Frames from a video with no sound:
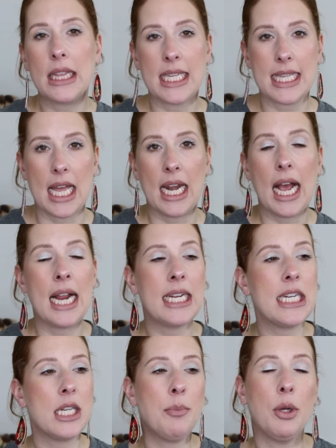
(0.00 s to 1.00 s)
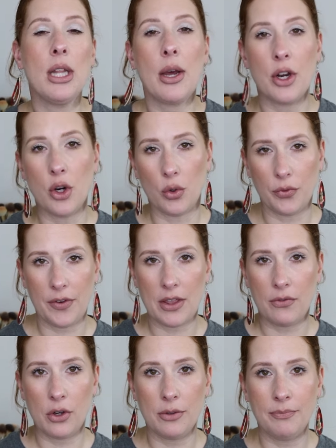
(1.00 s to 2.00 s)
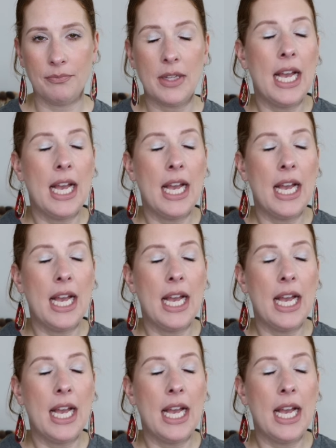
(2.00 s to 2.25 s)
listen, I need to pull out an Old Faithful.